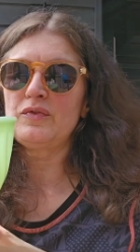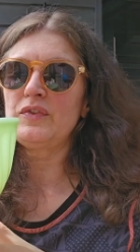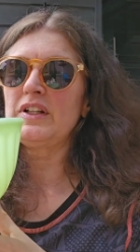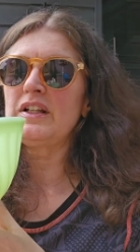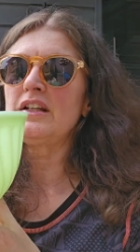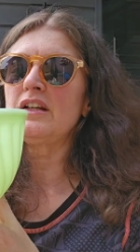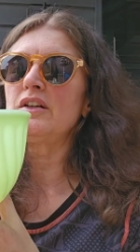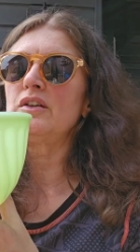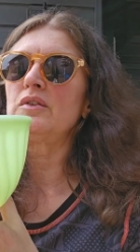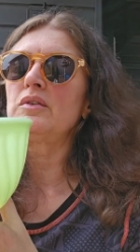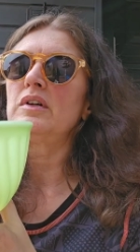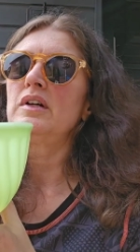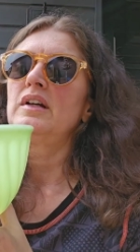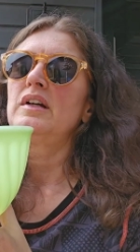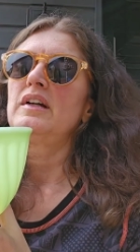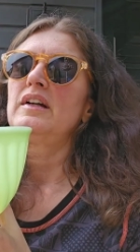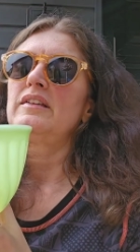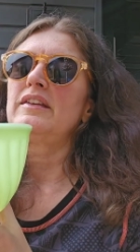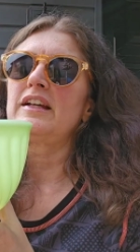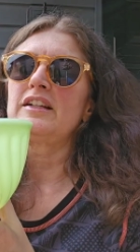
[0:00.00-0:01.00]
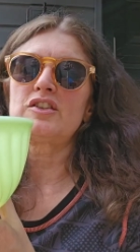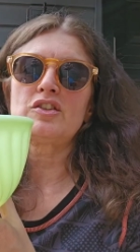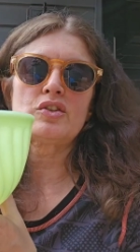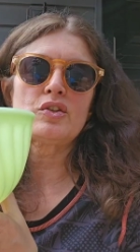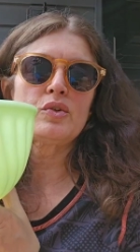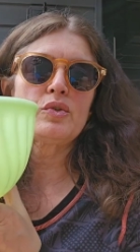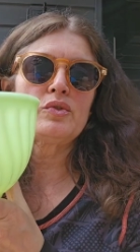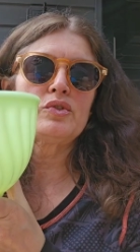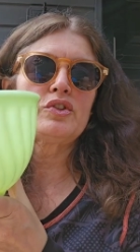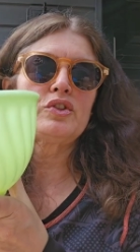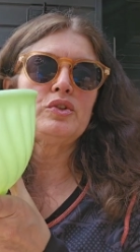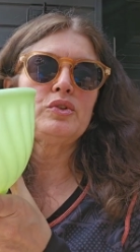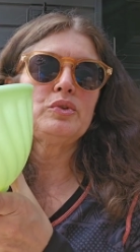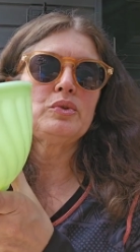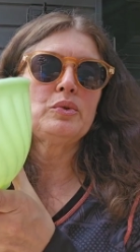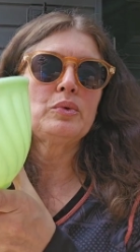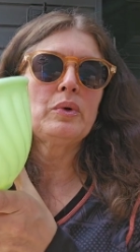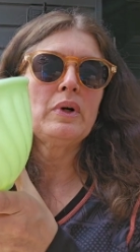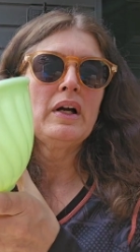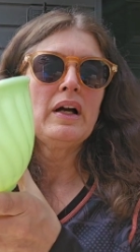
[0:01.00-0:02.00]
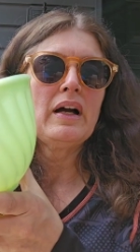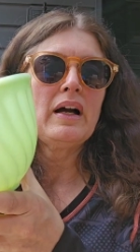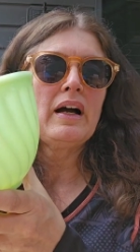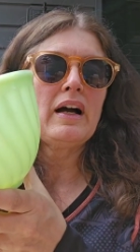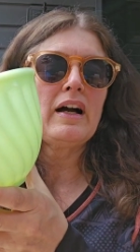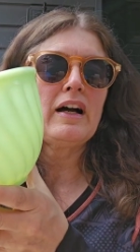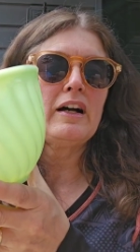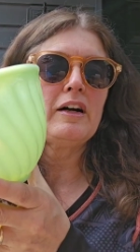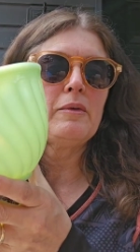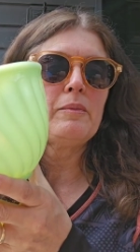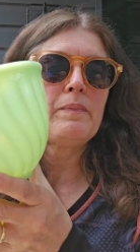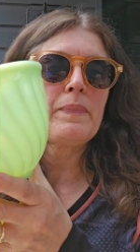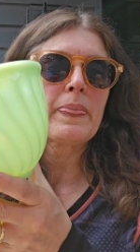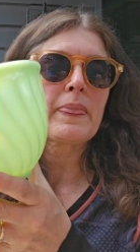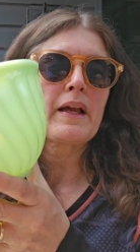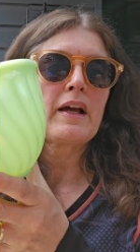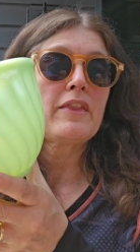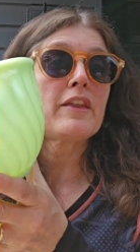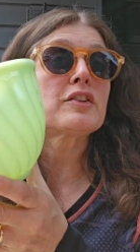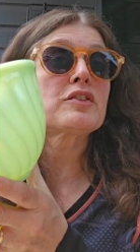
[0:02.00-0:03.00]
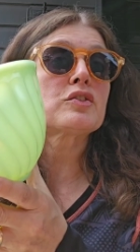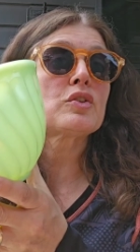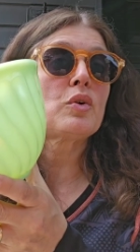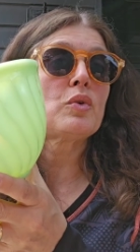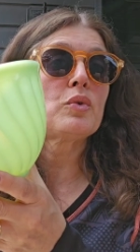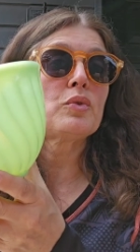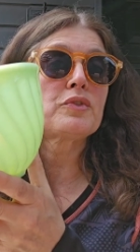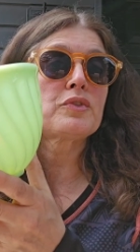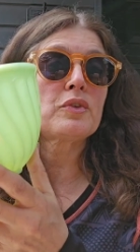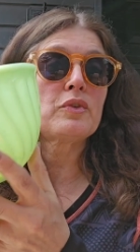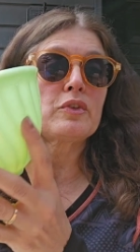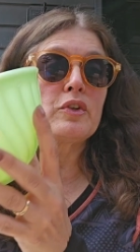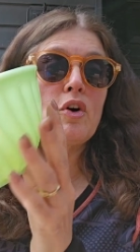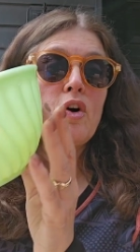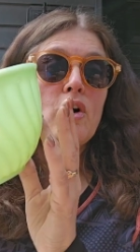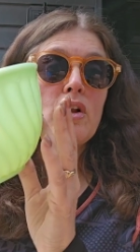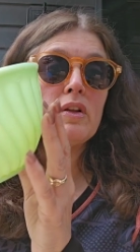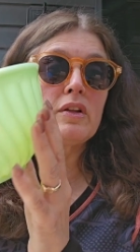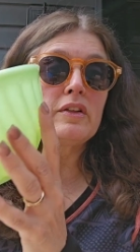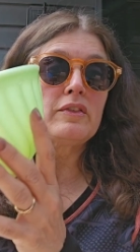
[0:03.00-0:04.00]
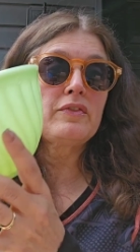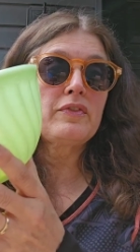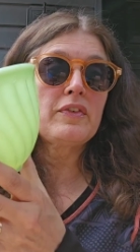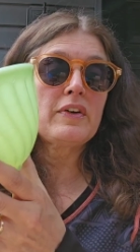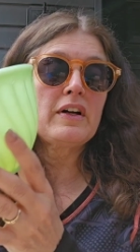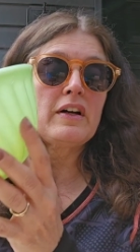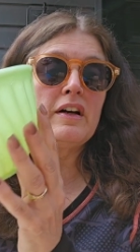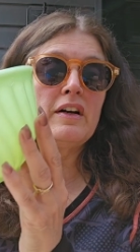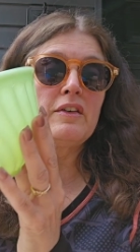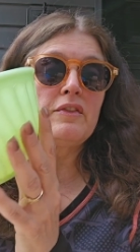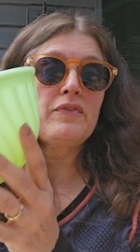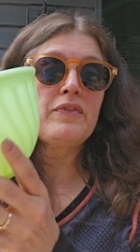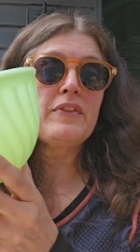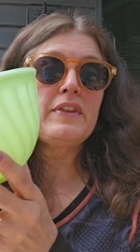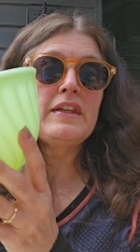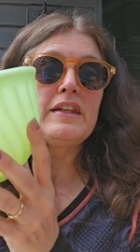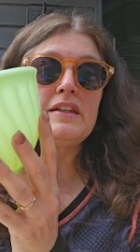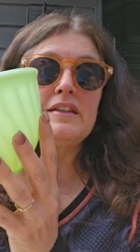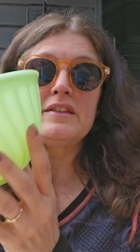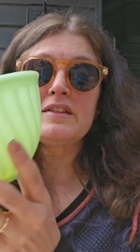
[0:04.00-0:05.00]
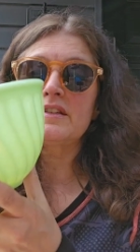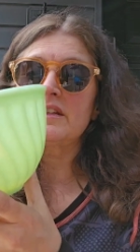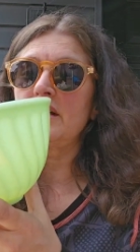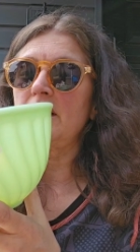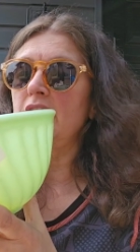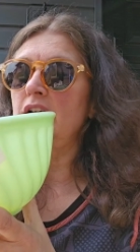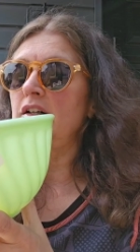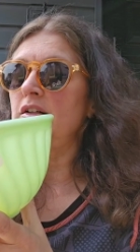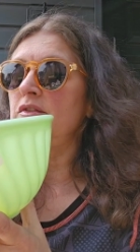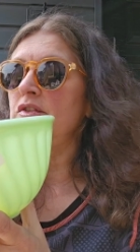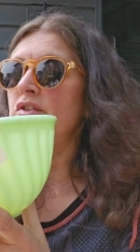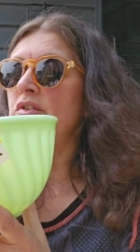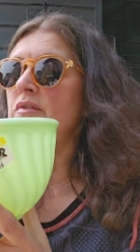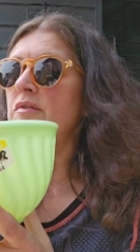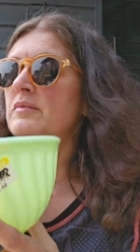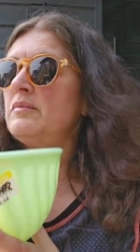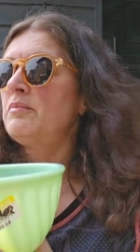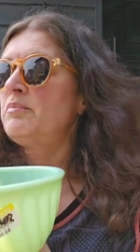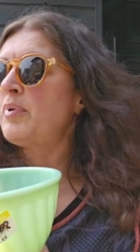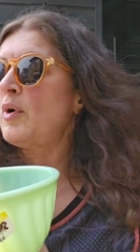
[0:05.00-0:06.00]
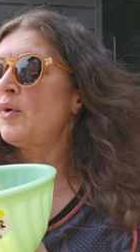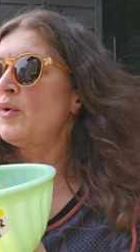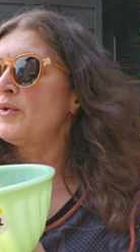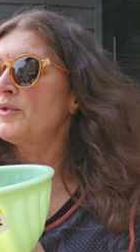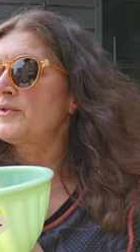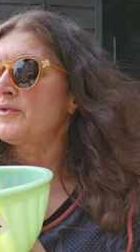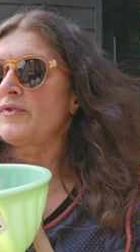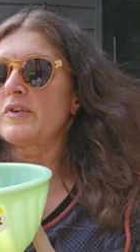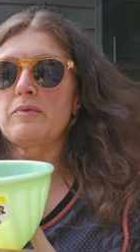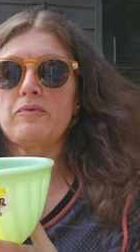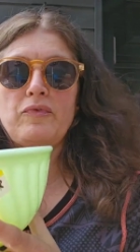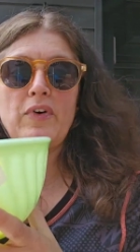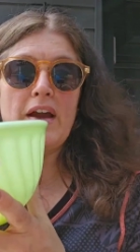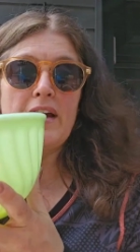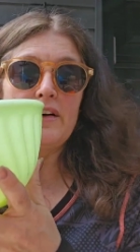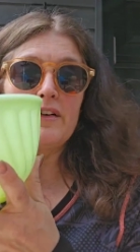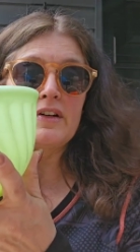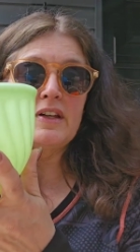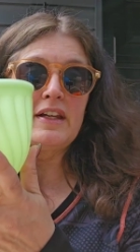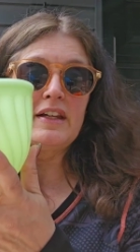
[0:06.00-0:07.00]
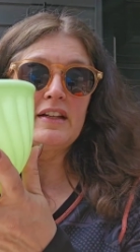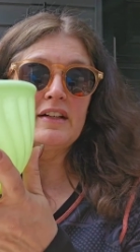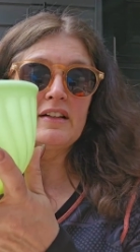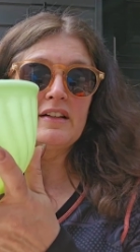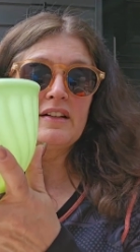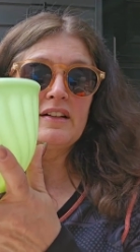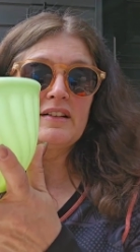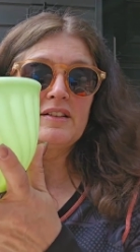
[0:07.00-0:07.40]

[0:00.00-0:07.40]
video that shows you the solds on all of these bowls from Fire King.